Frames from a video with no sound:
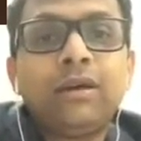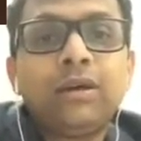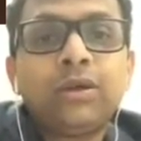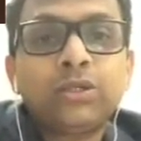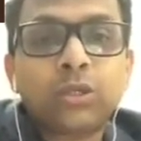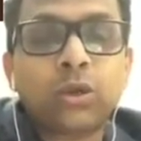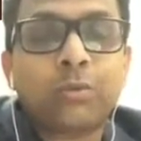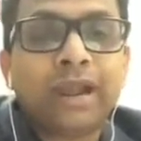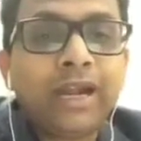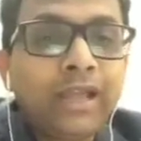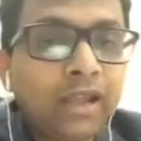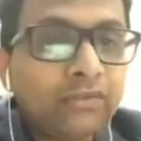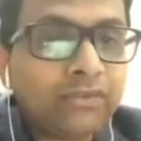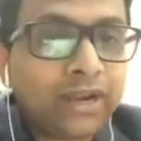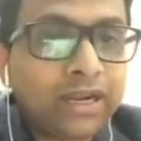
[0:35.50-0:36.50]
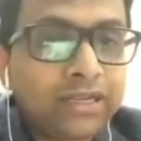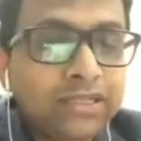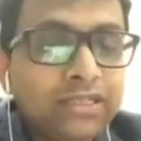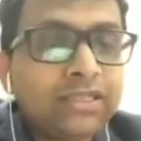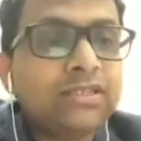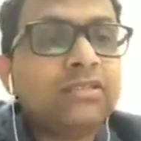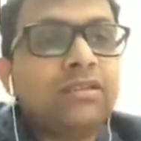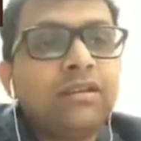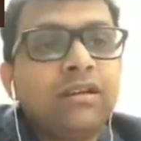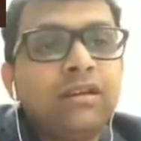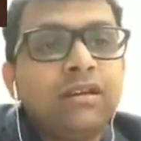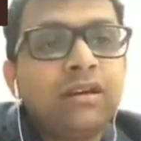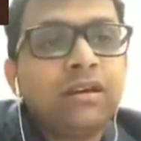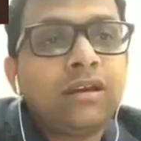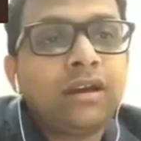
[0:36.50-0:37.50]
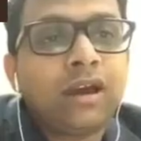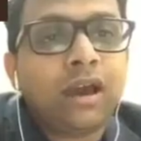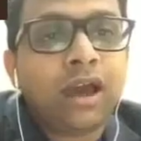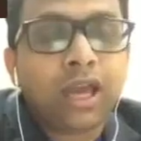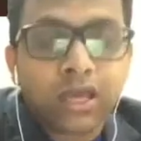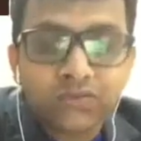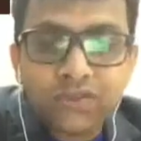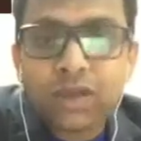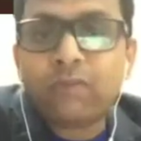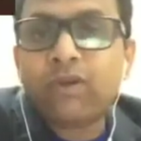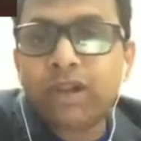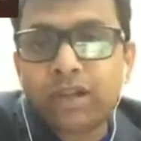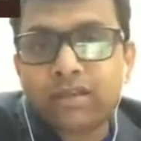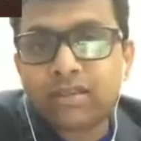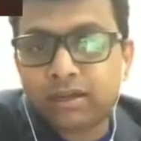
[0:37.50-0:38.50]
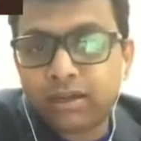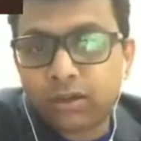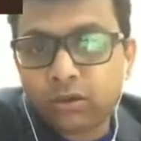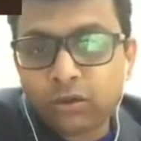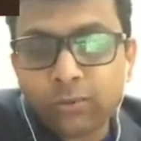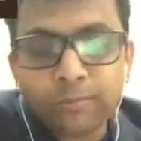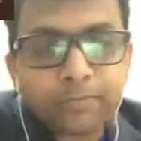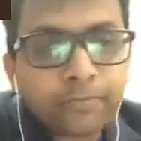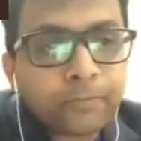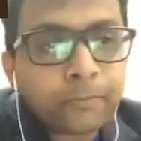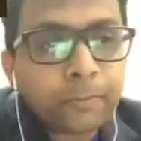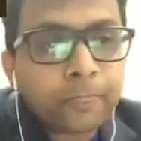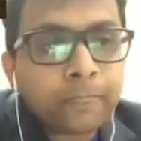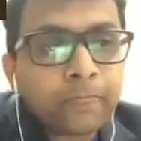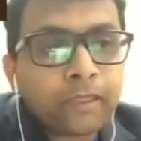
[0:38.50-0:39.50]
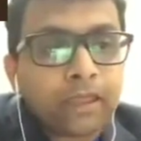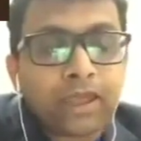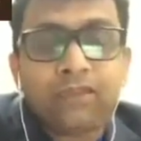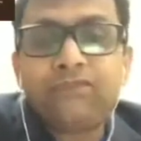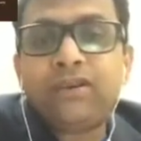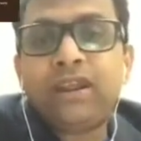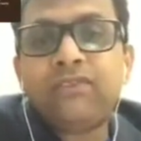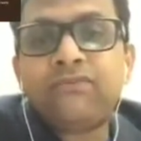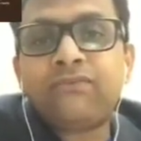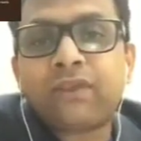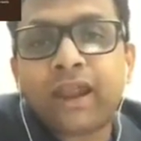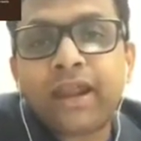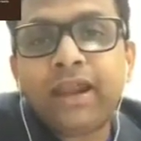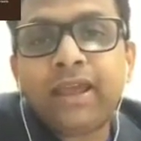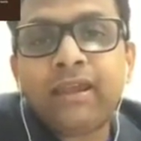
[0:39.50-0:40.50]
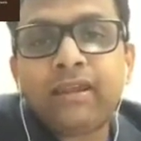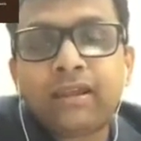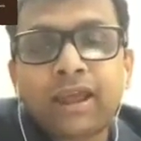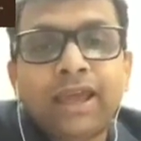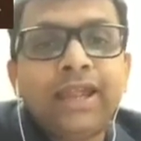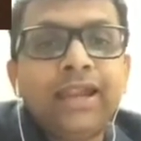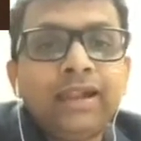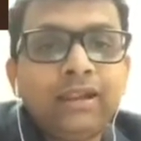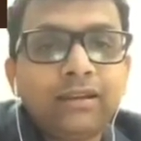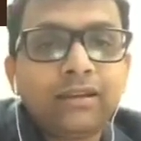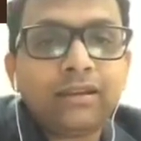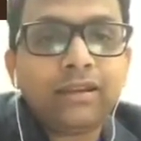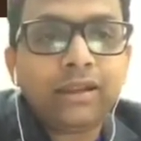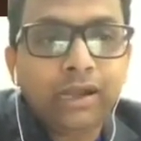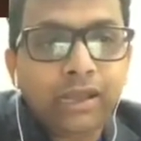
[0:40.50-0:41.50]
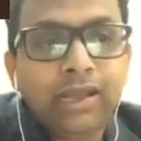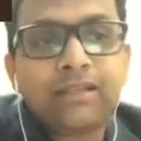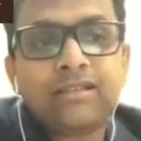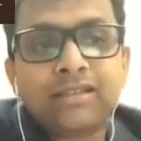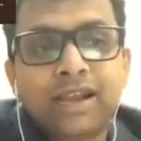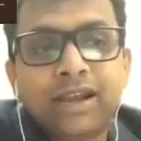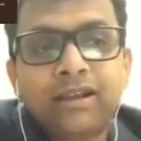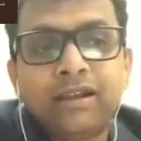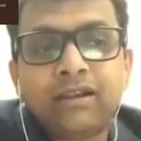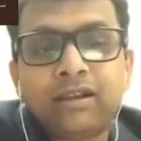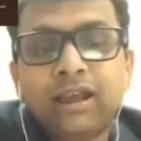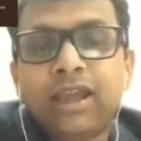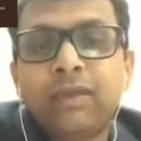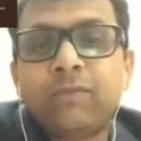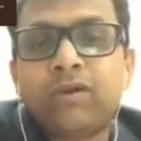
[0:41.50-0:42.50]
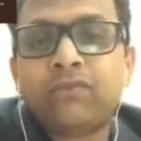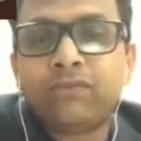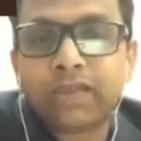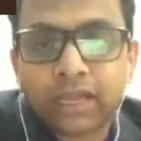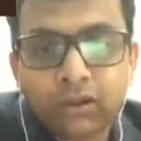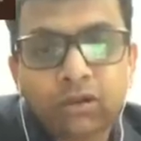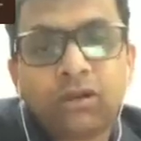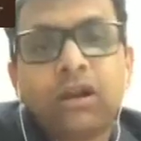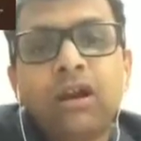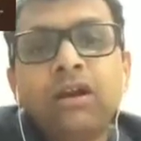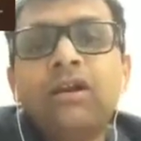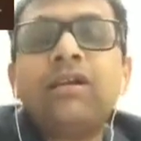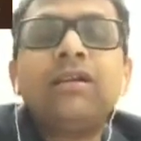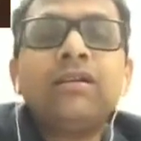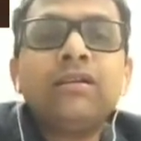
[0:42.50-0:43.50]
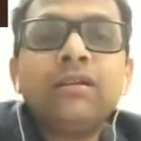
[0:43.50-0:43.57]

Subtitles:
So my dear friends, if someone doesn't know, every Friday night Indian Standard Time of 10 o'clock,